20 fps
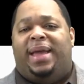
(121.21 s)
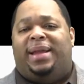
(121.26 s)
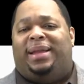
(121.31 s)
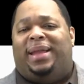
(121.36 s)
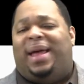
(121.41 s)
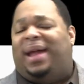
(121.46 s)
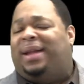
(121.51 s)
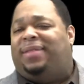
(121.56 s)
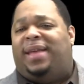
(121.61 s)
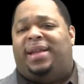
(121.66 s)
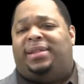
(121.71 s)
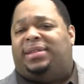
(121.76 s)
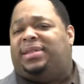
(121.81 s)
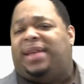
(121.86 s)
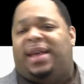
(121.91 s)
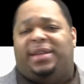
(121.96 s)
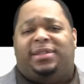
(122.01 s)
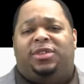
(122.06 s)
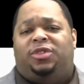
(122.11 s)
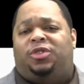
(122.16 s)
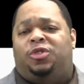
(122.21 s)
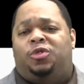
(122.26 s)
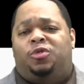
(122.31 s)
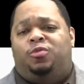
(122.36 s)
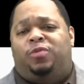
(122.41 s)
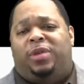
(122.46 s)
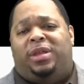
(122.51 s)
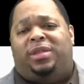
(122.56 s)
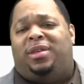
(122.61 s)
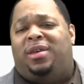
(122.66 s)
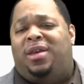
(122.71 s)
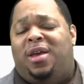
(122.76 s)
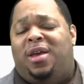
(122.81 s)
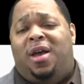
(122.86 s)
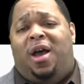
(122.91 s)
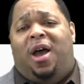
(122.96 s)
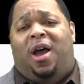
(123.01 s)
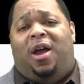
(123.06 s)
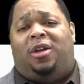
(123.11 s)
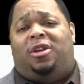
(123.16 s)
And a lot of that just has to do with
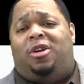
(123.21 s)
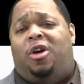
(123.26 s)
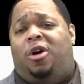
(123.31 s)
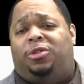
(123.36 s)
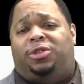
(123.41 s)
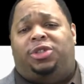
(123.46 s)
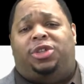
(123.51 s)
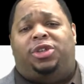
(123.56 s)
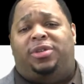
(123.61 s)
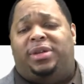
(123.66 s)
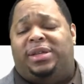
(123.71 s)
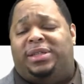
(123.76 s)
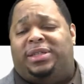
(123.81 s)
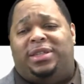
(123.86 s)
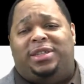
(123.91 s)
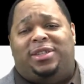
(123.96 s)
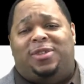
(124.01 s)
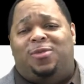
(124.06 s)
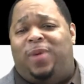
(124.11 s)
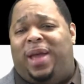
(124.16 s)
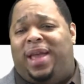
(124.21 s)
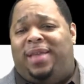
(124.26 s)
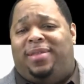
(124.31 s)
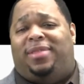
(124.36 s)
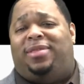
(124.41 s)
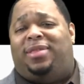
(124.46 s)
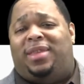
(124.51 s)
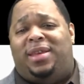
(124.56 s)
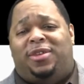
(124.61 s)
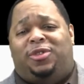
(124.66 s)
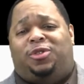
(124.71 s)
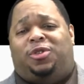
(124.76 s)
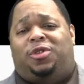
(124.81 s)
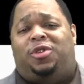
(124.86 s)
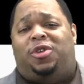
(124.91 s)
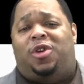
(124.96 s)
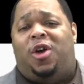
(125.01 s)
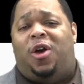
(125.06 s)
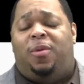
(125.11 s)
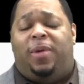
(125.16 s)
our culture and just the way that things are
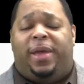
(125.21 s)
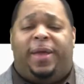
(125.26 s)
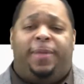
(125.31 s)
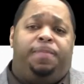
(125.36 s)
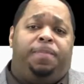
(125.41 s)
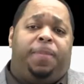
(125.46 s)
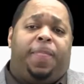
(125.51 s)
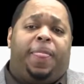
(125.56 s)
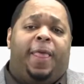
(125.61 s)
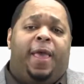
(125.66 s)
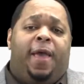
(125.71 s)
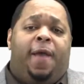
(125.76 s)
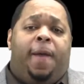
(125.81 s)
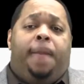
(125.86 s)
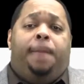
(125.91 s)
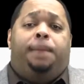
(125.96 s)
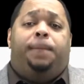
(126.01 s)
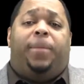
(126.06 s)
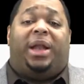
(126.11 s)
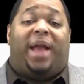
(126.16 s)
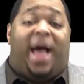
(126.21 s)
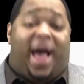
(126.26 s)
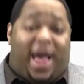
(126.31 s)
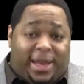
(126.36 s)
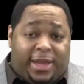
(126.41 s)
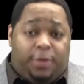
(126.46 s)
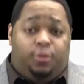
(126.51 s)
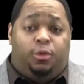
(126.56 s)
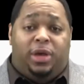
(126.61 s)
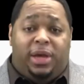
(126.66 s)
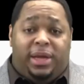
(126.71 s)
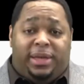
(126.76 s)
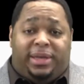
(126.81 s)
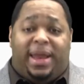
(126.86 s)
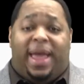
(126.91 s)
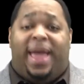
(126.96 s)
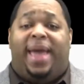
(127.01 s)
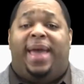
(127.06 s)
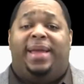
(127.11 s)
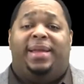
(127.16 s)
going. But Hollywood
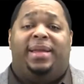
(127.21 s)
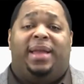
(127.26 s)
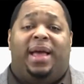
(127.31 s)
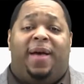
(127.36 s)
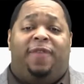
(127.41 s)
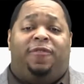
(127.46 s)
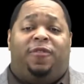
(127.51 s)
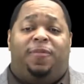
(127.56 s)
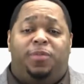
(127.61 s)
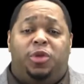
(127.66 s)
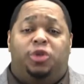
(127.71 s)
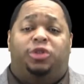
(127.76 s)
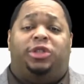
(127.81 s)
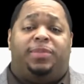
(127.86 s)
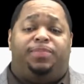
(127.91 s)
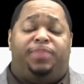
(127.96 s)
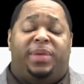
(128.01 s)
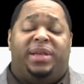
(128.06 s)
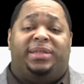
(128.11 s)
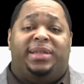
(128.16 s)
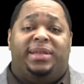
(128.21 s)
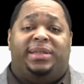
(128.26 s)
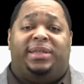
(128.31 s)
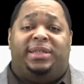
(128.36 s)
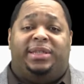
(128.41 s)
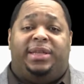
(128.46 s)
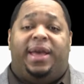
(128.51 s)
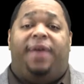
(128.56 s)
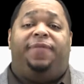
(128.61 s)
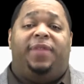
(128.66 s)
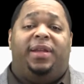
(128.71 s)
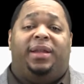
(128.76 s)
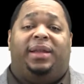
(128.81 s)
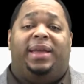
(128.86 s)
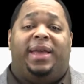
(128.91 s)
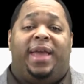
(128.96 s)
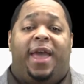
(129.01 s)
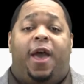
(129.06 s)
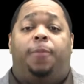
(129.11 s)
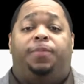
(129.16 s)
and uh, the music business
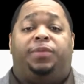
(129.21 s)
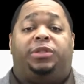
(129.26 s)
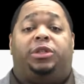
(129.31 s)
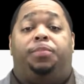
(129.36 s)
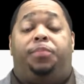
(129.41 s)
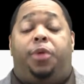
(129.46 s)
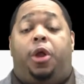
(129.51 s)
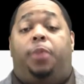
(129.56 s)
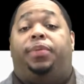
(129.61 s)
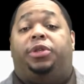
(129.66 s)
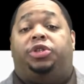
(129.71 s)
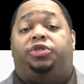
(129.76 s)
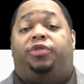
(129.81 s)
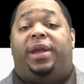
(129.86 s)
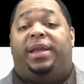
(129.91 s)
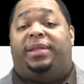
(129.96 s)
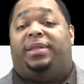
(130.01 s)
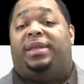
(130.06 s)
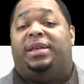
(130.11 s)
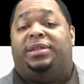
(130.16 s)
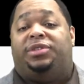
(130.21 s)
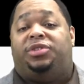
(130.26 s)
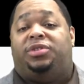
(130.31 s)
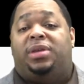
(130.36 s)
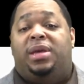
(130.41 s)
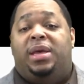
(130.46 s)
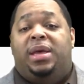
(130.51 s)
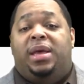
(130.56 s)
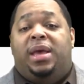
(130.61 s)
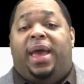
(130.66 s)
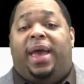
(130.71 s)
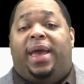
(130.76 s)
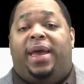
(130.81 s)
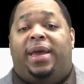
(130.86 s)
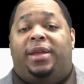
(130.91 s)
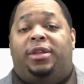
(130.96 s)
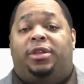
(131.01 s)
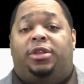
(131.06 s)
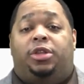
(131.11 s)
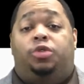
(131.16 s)
definitely helps to perpetrate this.
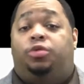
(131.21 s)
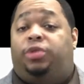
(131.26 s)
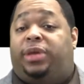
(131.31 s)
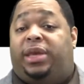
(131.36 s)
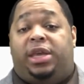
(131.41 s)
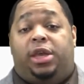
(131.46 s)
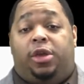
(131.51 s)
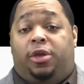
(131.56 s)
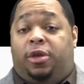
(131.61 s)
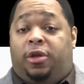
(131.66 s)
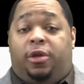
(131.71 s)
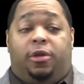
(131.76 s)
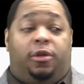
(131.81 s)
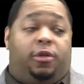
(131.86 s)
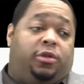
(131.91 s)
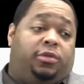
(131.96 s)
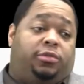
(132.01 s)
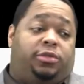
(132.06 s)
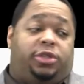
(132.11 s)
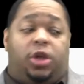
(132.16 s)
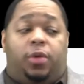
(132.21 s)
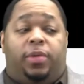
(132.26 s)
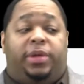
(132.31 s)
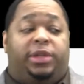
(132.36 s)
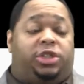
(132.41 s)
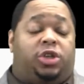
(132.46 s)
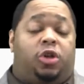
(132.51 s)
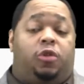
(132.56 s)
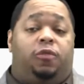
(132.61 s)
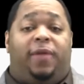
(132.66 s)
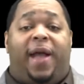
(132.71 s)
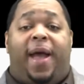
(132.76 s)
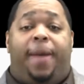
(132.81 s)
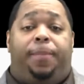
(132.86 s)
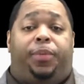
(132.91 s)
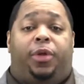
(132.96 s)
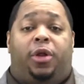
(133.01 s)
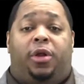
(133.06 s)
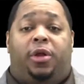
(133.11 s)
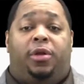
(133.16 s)
And you hear so and so
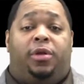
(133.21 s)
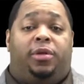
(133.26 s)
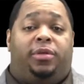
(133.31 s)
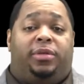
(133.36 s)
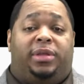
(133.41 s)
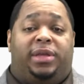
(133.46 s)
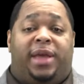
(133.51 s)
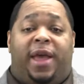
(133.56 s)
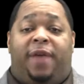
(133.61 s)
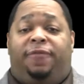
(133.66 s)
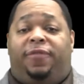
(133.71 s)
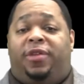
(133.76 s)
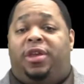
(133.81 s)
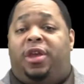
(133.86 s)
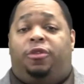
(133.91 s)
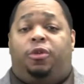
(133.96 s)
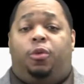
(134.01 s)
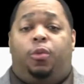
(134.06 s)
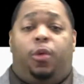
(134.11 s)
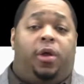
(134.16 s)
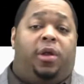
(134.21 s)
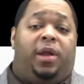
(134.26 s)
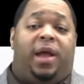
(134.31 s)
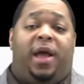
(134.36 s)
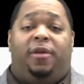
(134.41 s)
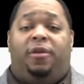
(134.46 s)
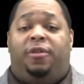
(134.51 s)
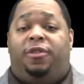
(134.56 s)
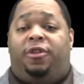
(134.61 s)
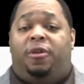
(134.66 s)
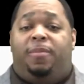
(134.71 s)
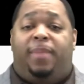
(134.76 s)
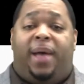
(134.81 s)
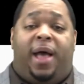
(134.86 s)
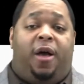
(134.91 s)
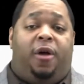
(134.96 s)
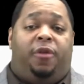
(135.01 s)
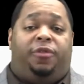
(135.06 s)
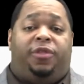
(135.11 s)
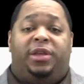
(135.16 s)
rapper, every other word out of their
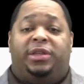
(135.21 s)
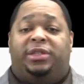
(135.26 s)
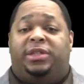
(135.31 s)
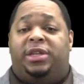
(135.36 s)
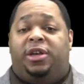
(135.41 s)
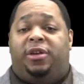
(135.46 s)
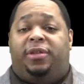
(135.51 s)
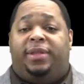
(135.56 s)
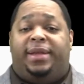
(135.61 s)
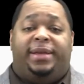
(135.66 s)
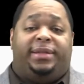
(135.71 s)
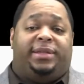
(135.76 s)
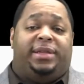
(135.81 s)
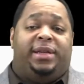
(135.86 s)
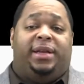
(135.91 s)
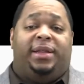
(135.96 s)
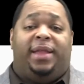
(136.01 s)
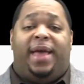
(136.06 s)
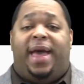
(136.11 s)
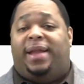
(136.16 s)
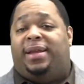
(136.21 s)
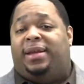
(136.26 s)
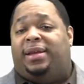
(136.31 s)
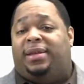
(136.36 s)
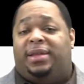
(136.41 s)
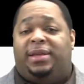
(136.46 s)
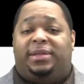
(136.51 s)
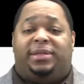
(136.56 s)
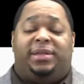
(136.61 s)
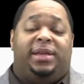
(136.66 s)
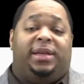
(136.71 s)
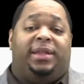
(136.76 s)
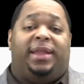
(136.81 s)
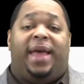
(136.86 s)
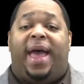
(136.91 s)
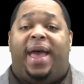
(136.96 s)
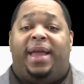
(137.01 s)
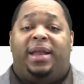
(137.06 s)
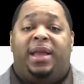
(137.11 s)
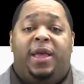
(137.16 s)
mouth is nigger this, nigger that, nigger this, nigger
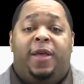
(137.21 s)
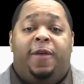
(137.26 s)
that.